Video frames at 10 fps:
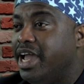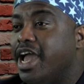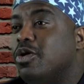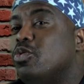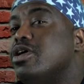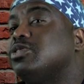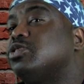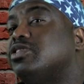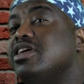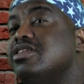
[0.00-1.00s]
And we're
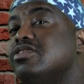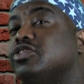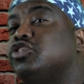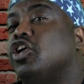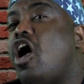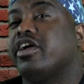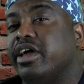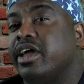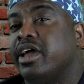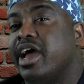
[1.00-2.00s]
still
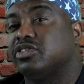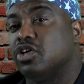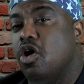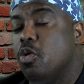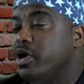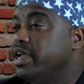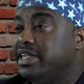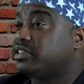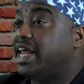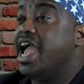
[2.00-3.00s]
talking as though we're
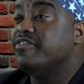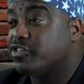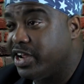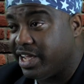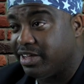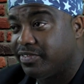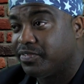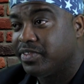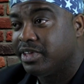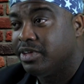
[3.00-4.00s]
in slavery.
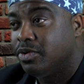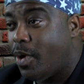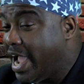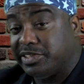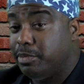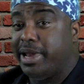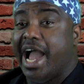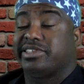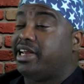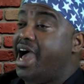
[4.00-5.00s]
Whites and
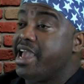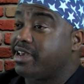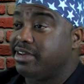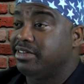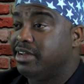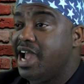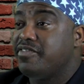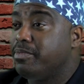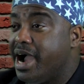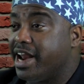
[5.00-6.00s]
blacks alike.
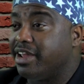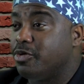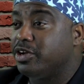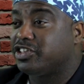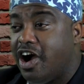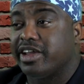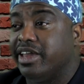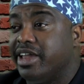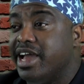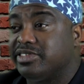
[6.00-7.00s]
Everybody. We're
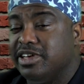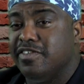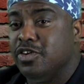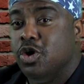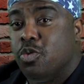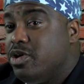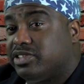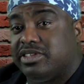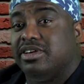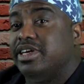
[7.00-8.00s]
talking as if we're
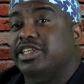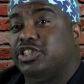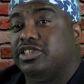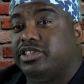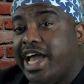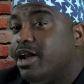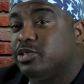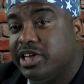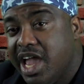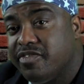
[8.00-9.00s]
still in chattel
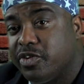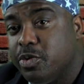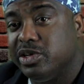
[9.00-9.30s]
slavery.